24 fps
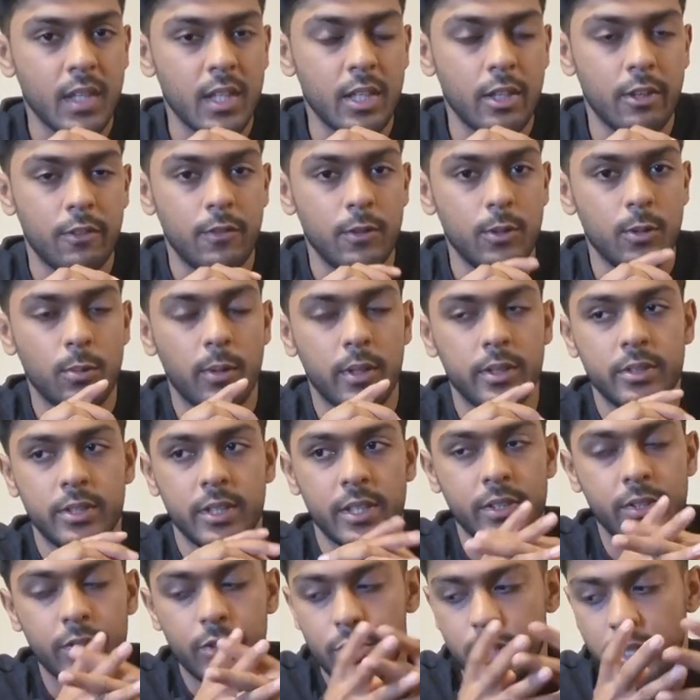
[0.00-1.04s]
If you want to
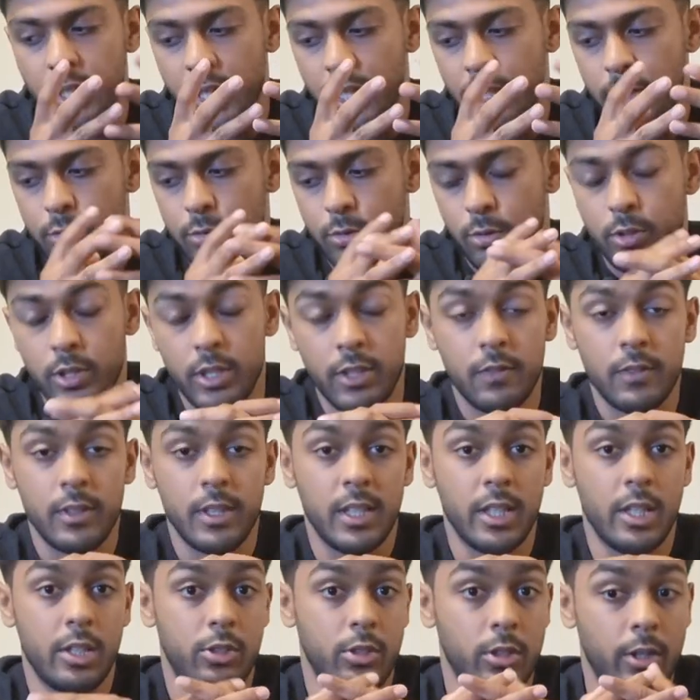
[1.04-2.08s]
interchange or even
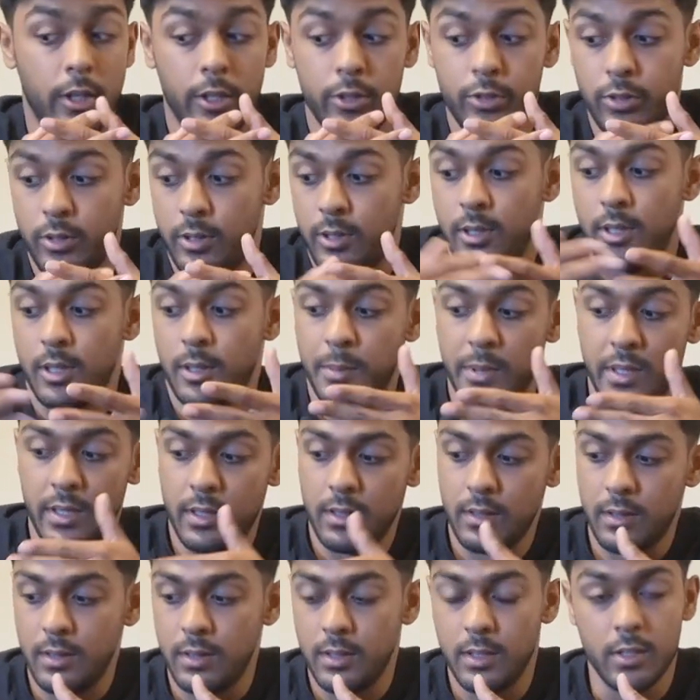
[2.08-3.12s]
need a charger, I
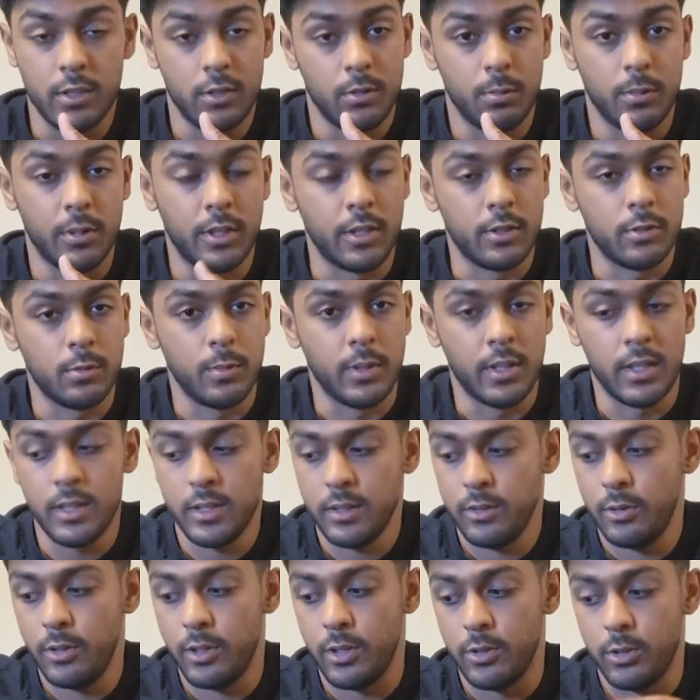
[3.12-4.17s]
mean, this works well.
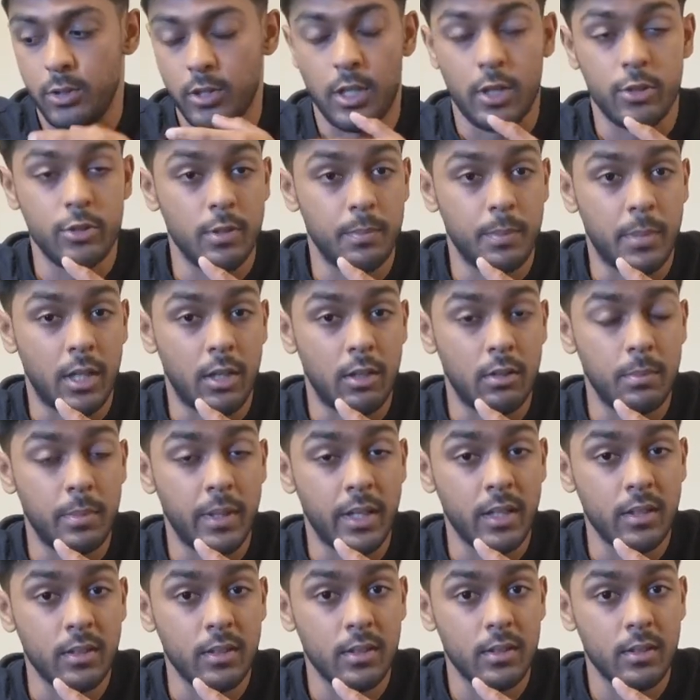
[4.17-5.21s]
You can charge your power
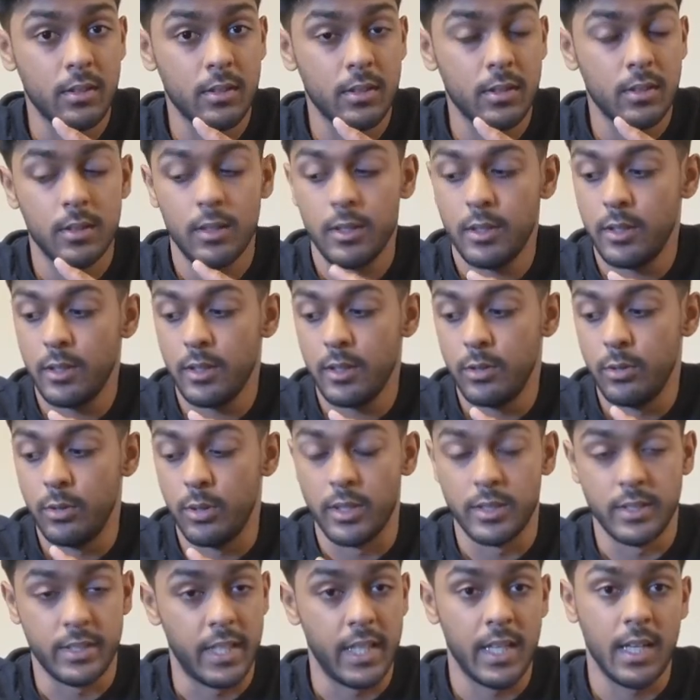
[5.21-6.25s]
bank. You
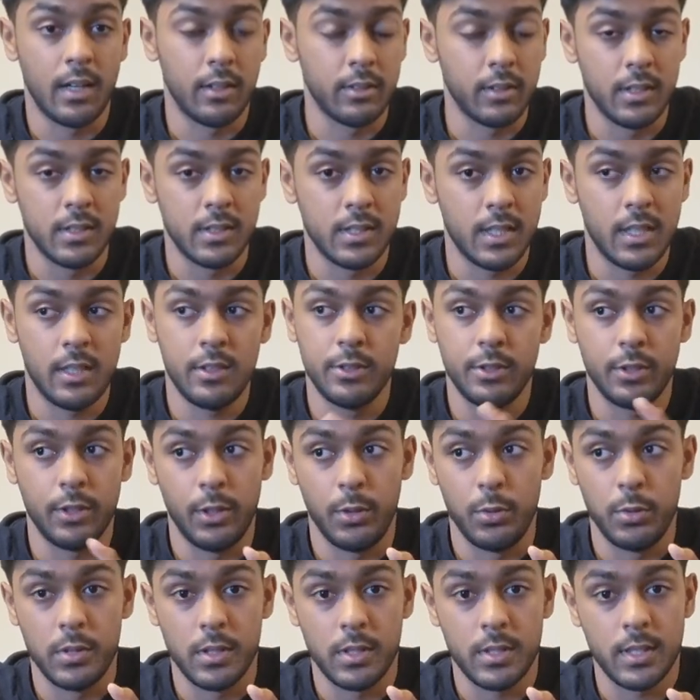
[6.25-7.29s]
can take out the cells. You can
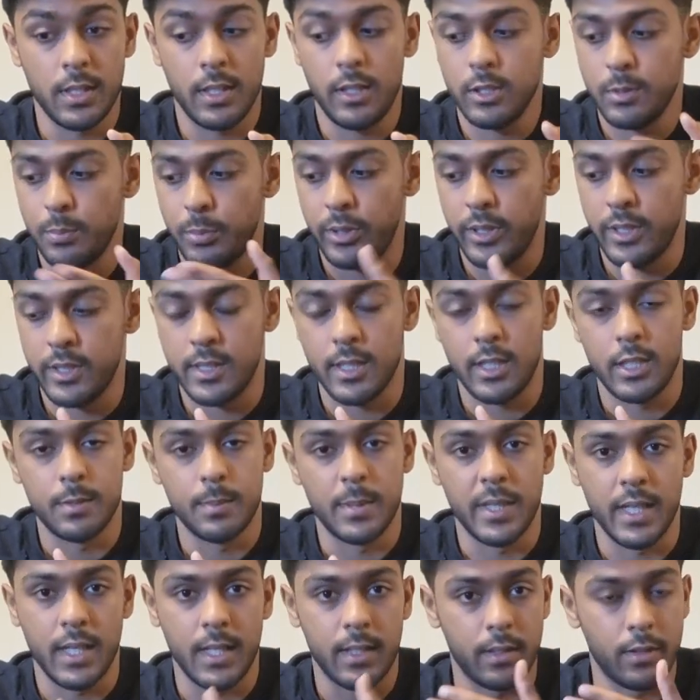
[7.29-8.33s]
use the cells, put the cells
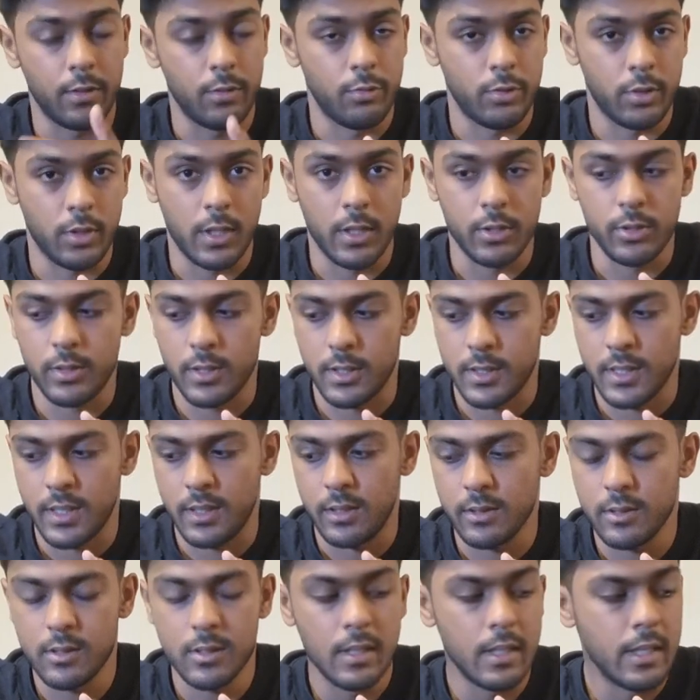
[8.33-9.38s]
back in and charge the
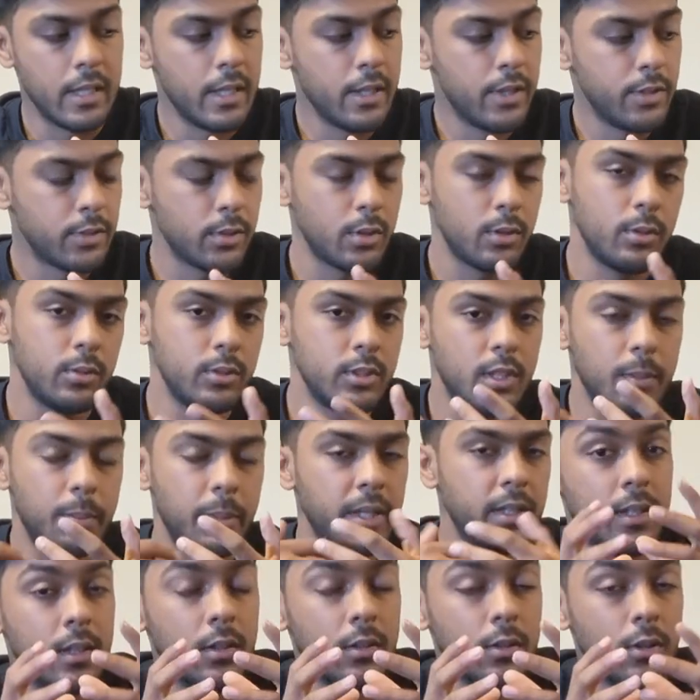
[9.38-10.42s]
cells. So
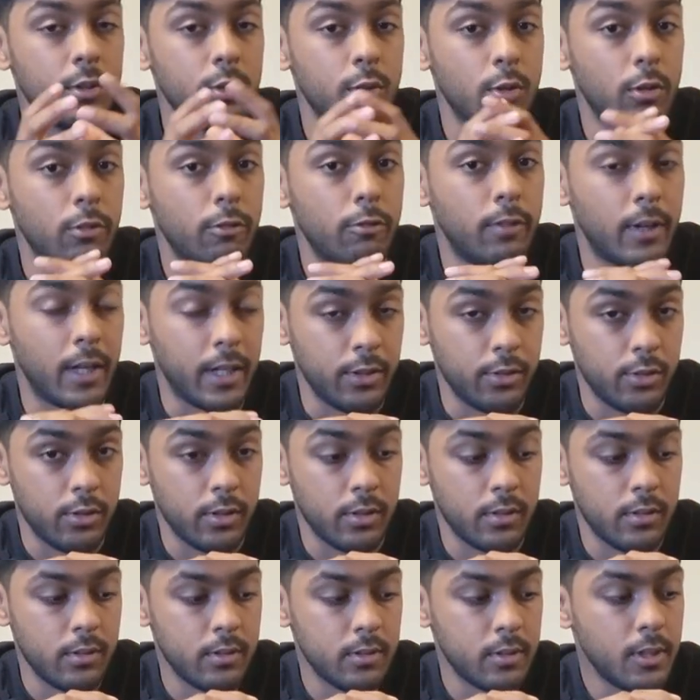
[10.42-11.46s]
depending on your
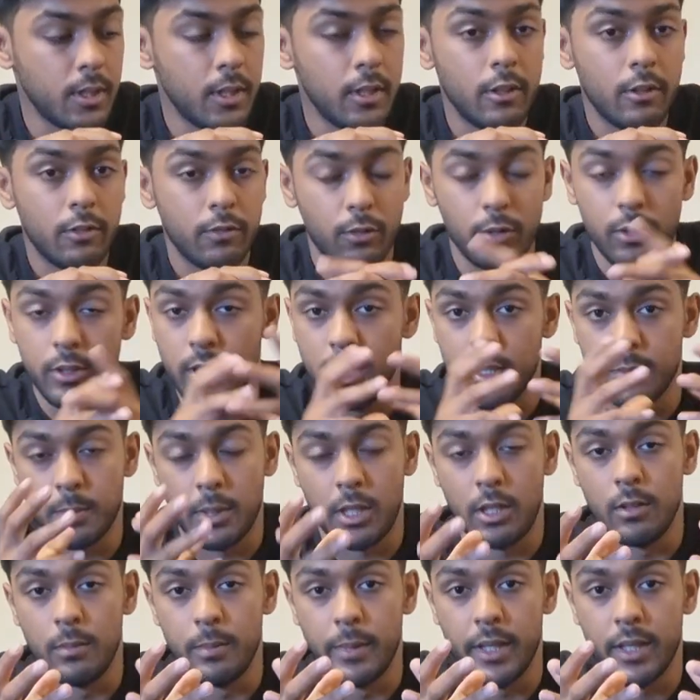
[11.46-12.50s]
functions for these
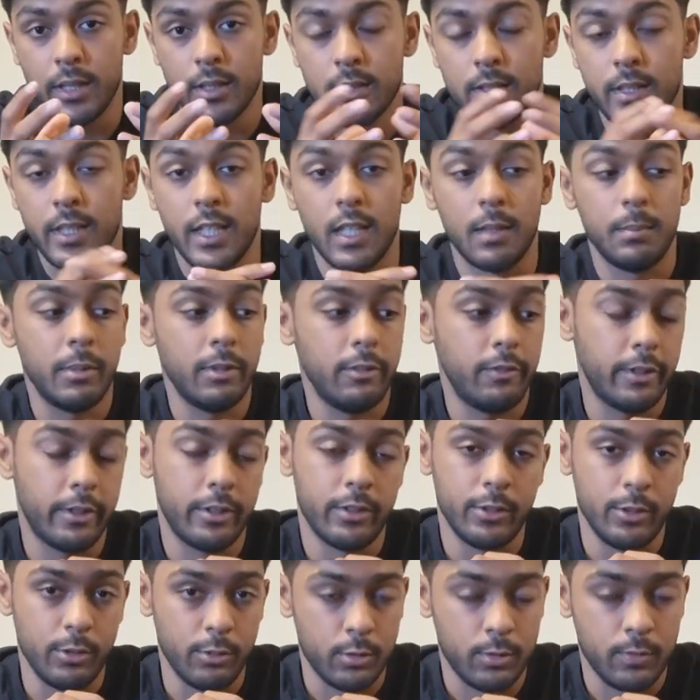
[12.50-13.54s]
power banks, they can be
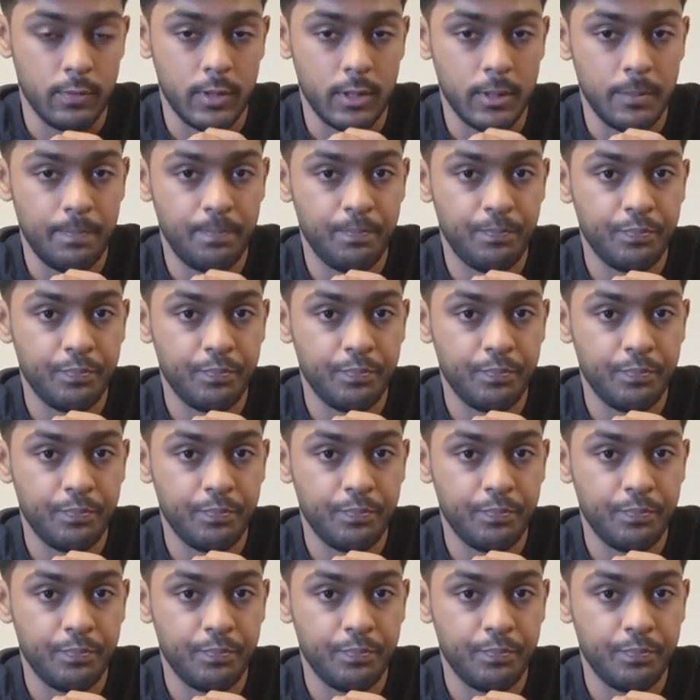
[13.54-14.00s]
very useful.